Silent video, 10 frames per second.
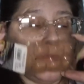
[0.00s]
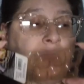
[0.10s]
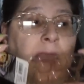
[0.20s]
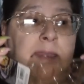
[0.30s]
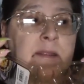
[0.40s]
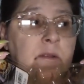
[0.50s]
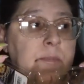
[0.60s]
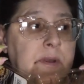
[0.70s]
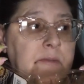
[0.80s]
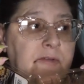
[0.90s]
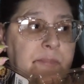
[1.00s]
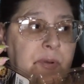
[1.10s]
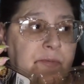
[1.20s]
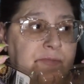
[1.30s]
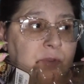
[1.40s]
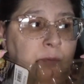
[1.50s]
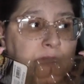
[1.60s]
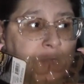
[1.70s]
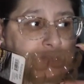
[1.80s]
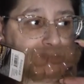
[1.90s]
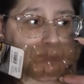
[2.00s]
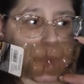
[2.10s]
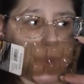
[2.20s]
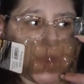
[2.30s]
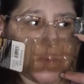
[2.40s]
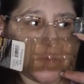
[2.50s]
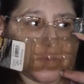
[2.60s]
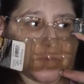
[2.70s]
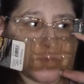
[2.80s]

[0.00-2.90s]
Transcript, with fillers: Tiny little bit of a perfuminess to it.